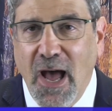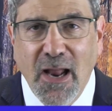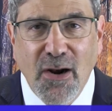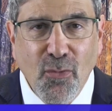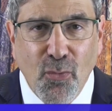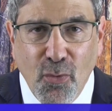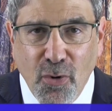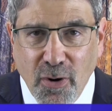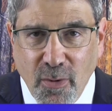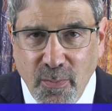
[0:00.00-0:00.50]
I
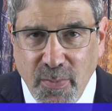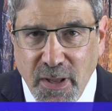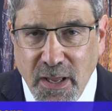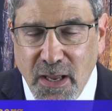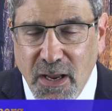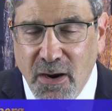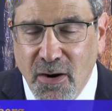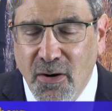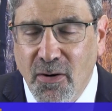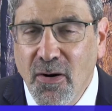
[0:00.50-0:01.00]
don't want to
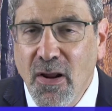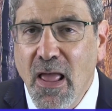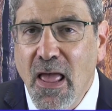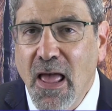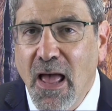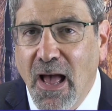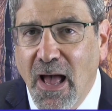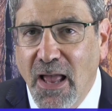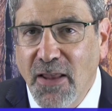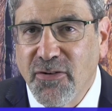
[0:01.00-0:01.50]
be here,
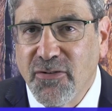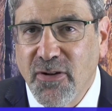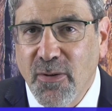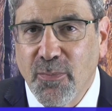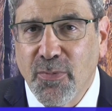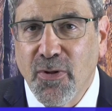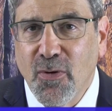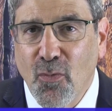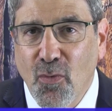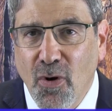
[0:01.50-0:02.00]
I
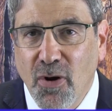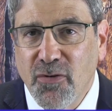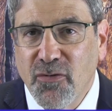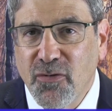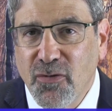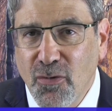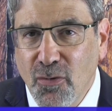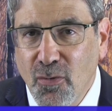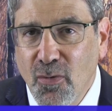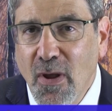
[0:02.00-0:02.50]
simply
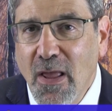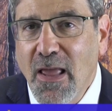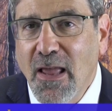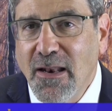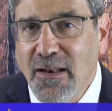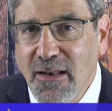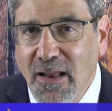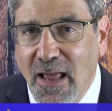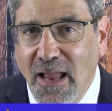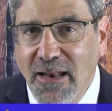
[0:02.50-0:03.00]
want to,
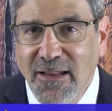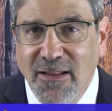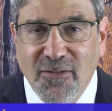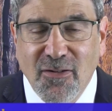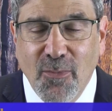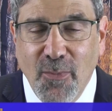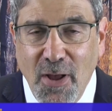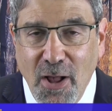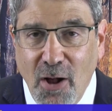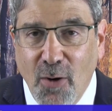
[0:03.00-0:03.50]
I
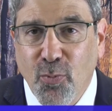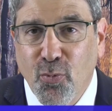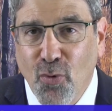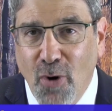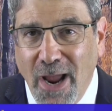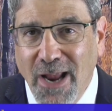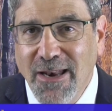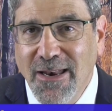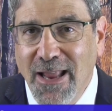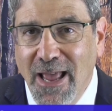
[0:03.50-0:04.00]
need some help
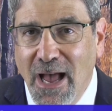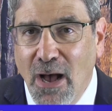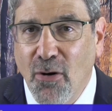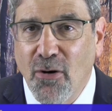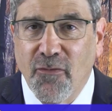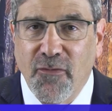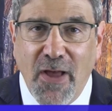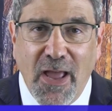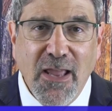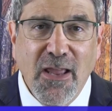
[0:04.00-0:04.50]
right now,
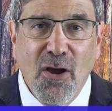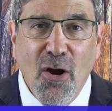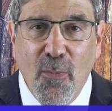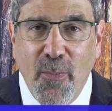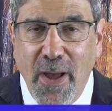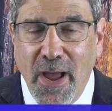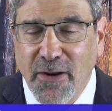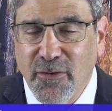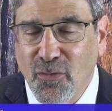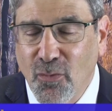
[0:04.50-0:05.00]
and if I can
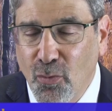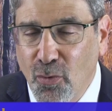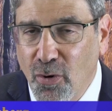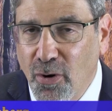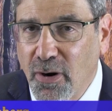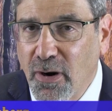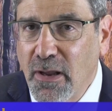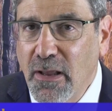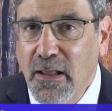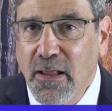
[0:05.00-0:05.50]
go back to
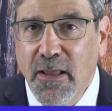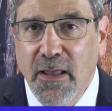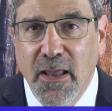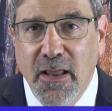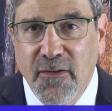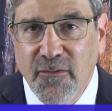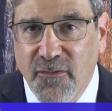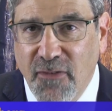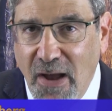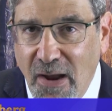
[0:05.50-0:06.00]
work
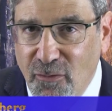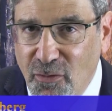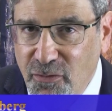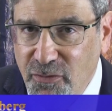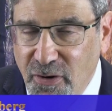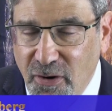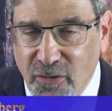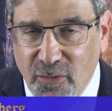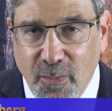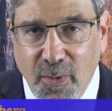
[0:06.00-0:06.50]
in 5 or
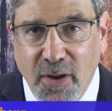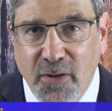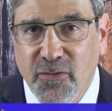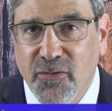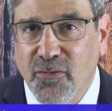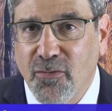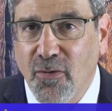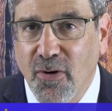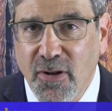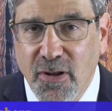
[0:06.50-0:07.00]
6
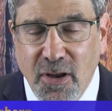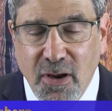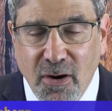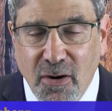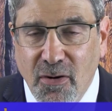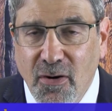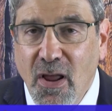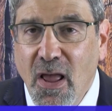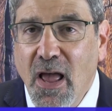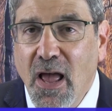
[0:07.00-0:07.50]
months or a
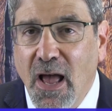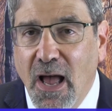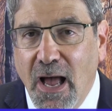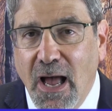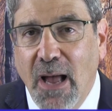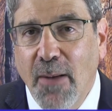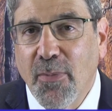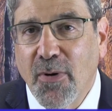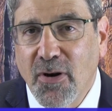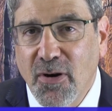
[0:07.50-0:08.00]
year,
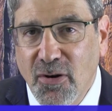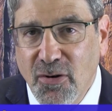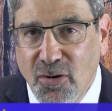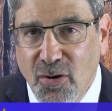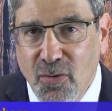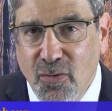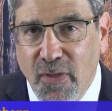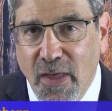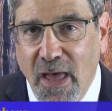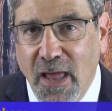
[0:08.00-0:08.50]
I'm going to
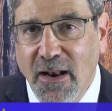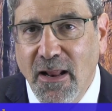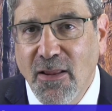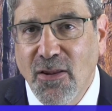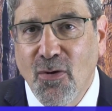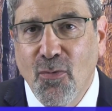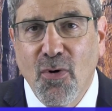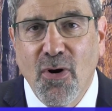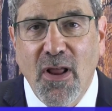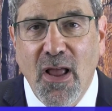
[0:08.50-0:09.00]
do that.
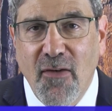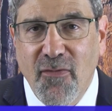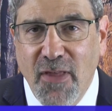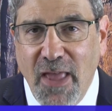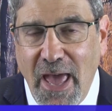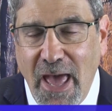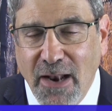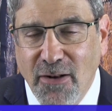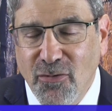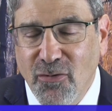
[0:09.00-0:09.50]
And you want to have
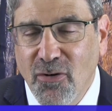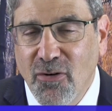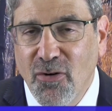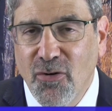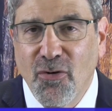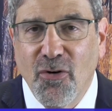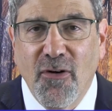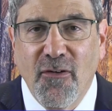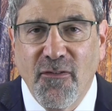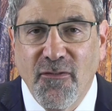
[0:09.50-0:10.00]
the attitude
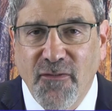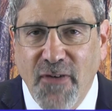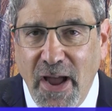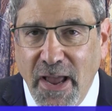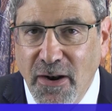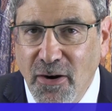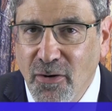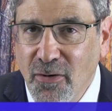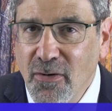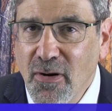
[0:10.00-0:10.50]
that you're a
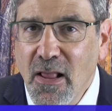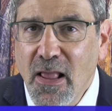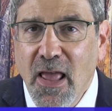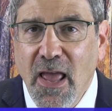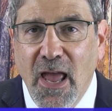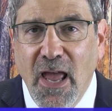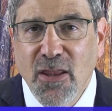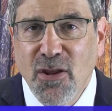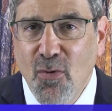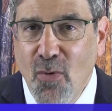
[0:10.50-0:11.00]
fighter
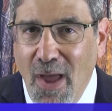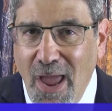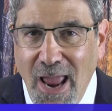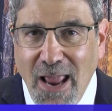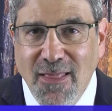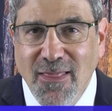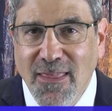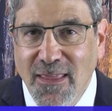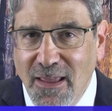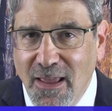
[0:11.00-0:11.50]
and you
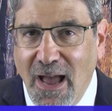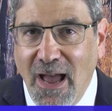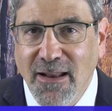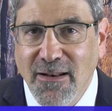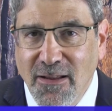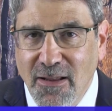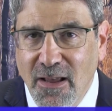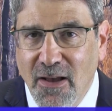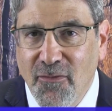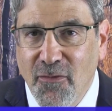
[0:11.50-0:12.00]
hate the
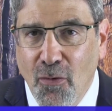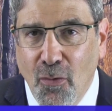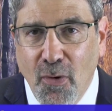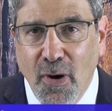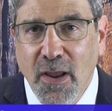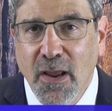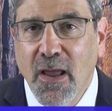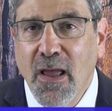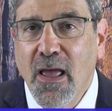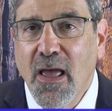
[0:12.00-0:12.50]
idea of
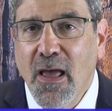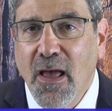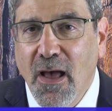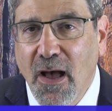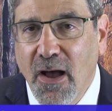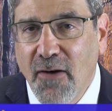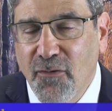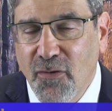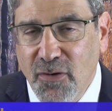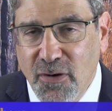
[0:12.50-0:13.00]
going
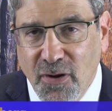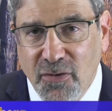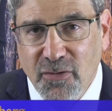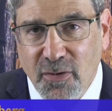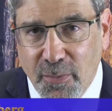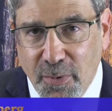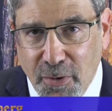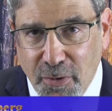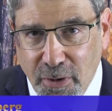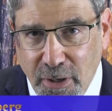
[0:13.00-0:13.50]
for
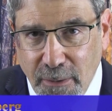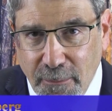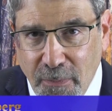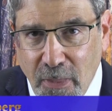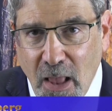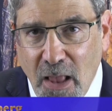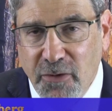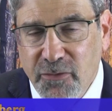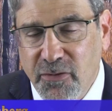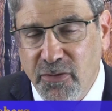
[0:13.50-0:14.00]
disability.
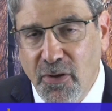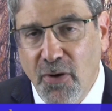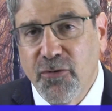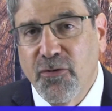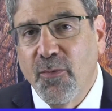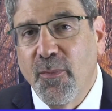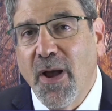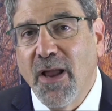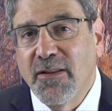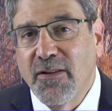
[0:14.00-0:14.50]
So
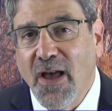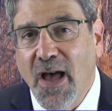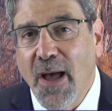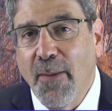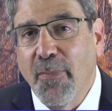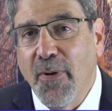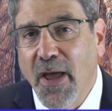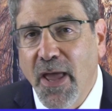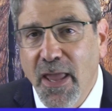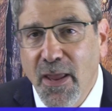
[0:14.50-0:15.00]
those are my
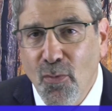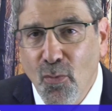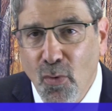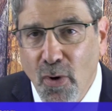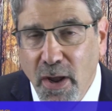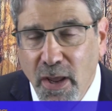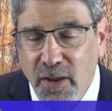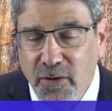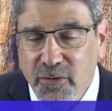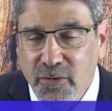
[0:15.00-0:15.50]
top 8
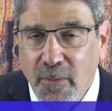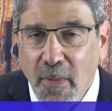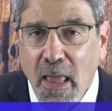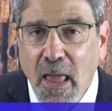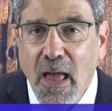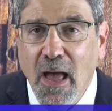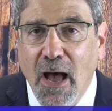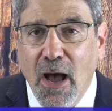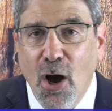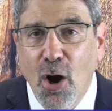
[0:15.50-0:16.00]
ways.
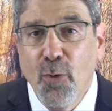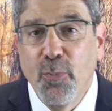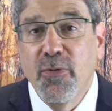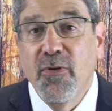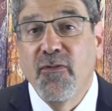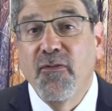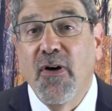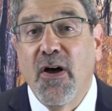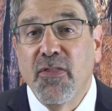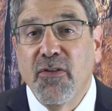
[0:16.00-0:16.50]
I
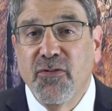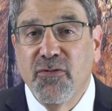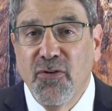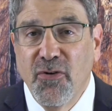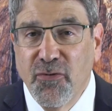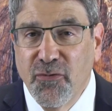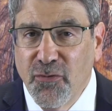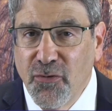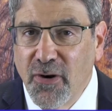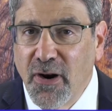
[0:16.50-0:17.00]
hope you find
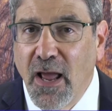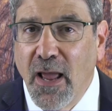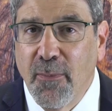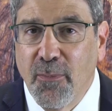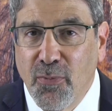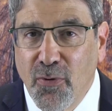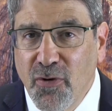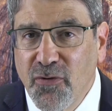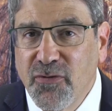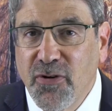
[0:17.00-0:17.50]
this useful, and I
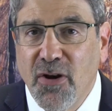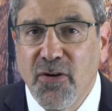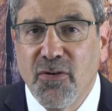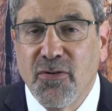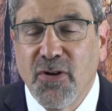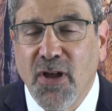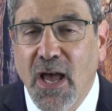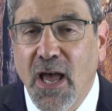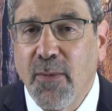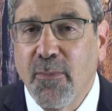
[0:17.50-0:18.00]
appreciate
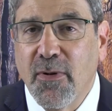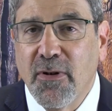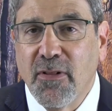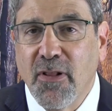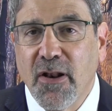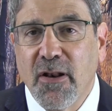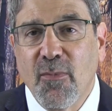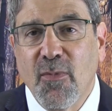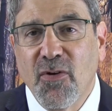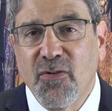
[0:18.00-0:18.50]
your time
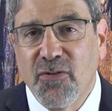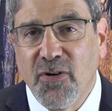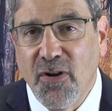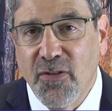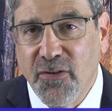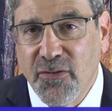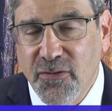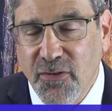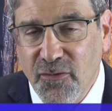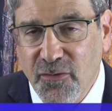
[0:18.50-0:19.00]
in letting me
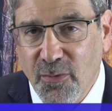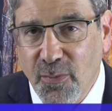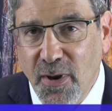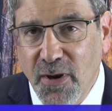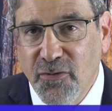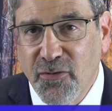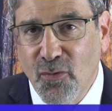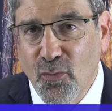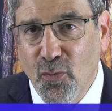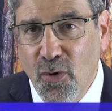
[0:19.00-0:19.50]
share this
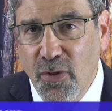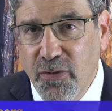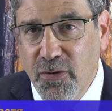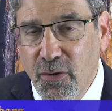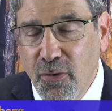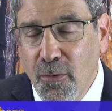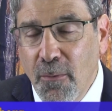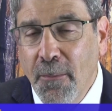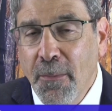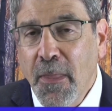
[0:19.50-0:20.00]
information
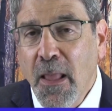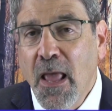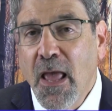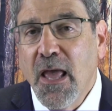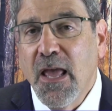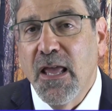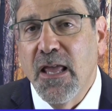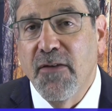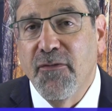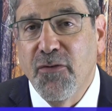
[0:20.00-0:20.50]
with you.
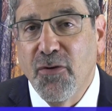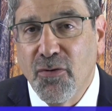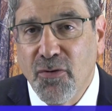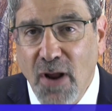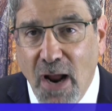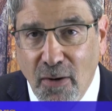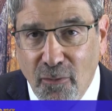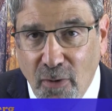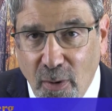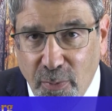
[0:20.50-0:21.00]
If you're
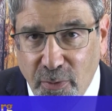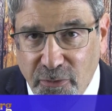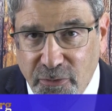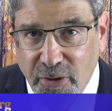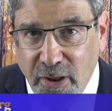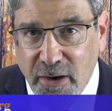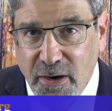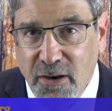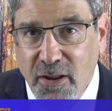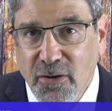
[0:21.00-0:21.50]
not
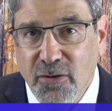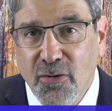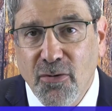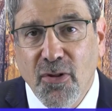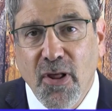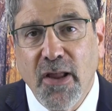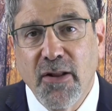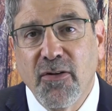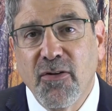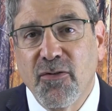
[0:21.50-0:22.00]
represented and
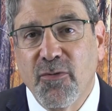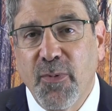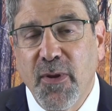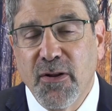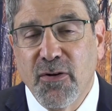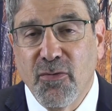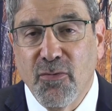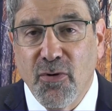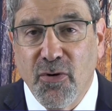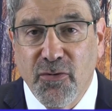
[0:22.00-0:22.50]
you'd like to
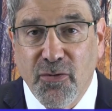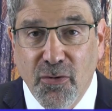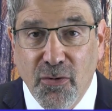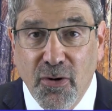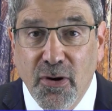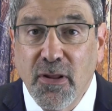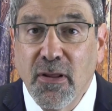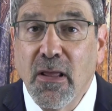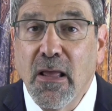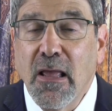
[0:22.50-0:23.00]
speak to an
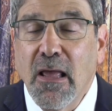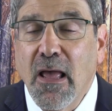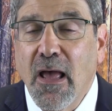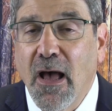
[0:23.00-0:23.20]
attorney,